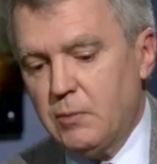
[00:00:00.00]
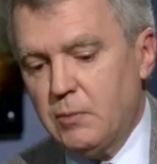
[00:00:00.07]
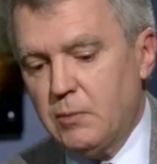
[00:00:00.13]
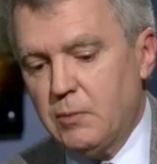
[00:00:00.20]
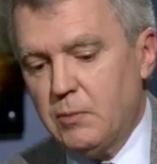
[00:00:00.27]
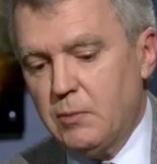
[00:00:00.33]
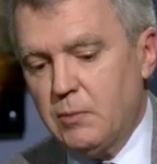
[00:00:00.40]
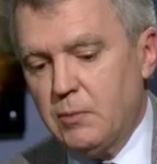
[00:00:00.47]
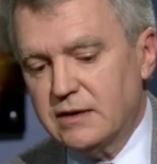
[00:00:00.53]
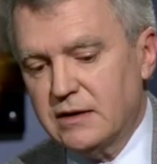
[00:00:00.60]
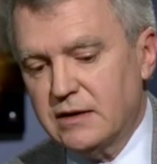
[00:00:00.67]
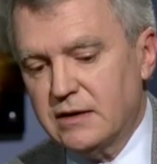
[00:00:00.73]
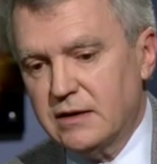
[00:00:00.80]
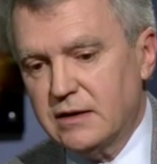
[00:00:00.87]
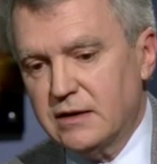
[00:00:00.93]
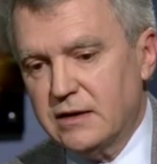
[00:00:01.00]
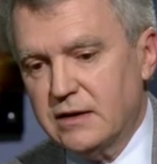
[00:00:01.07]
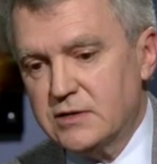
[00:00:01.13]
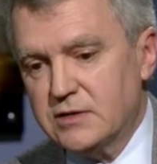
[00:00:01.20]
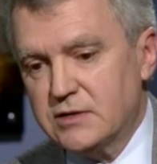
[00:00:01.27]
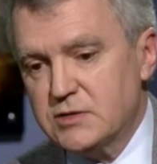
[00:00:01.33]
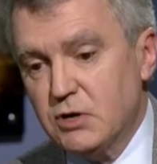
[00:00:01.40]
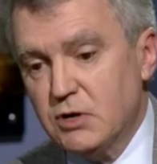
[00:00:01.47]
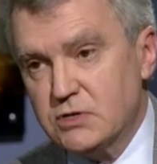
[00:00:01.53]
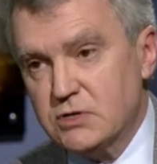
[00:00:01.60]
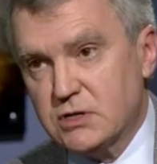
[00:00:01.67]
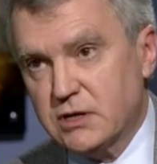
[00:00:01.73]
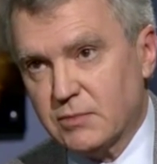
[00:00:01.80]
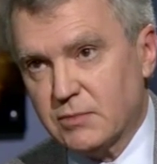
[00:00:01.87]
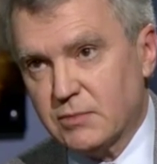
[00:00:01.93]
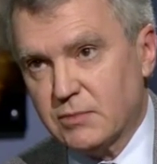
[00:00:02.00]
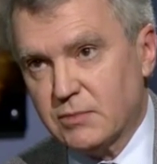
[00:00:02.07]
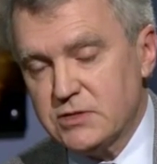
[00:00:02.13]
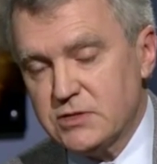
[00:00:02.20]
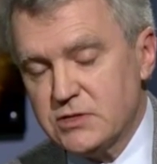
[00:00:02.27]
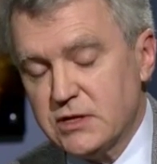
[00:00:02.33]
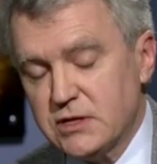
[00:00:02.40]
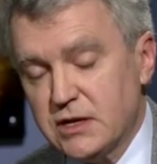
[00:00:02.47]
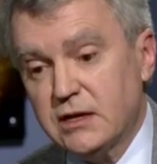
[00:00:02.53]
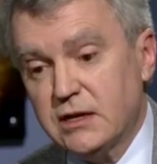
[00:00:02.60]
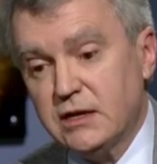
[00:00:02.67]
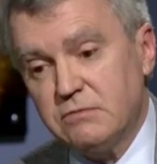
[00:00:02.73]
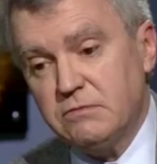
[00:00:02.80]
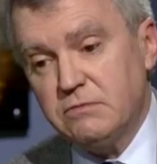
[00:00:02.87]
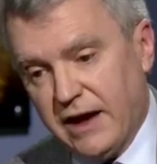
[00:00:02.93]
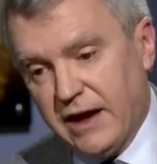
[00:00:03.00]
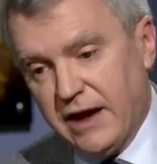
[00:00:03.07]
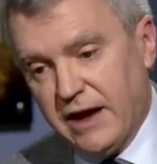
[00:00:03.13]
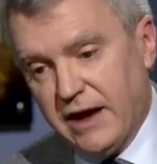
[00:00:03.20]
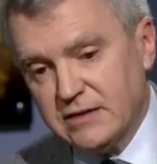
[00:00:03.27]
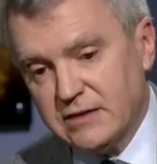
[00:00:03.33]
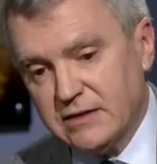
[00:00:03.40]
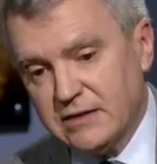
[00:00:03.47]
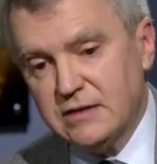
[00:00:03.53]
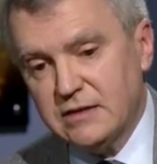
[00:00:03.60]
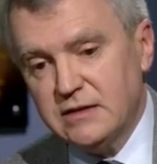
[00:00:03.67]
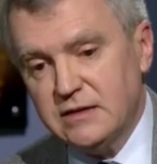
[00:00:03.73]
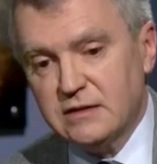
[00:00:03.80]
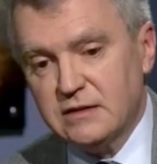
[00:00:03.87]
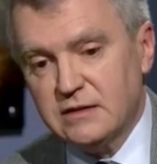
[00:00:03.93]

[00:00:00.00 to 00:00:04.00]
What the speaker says: But it's mostly harmless. And in fact,